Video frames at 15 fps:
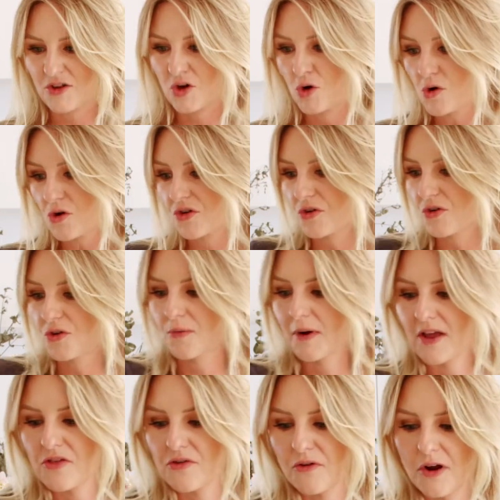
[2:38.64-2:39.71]
cooked all the
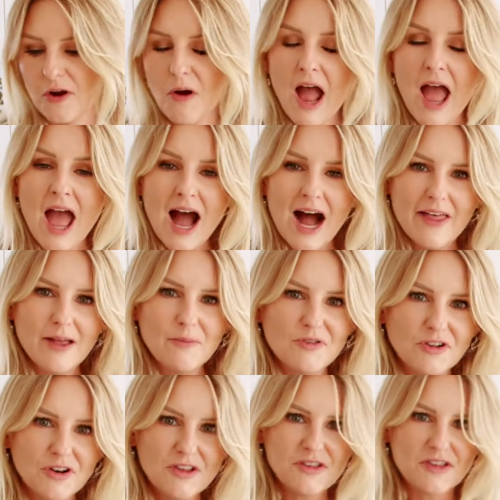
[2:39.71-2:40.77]
way through. And I'm
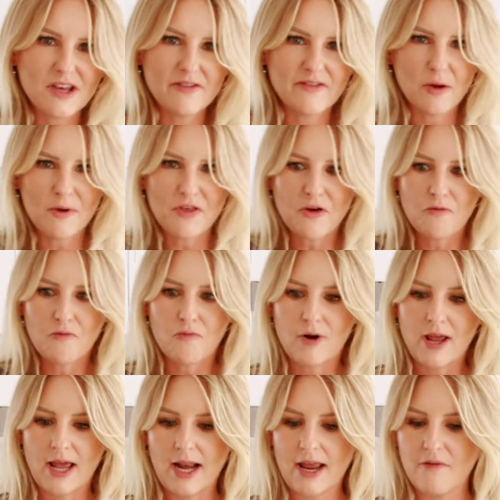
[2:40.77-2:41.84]
just going to serve it with a
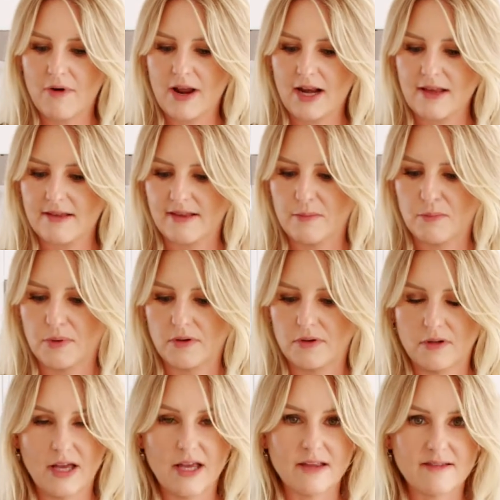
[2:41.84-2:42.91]
really, really
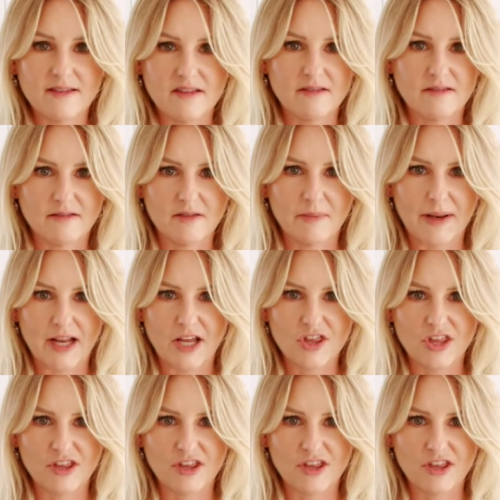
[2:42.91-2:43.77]
simple, it's spinach,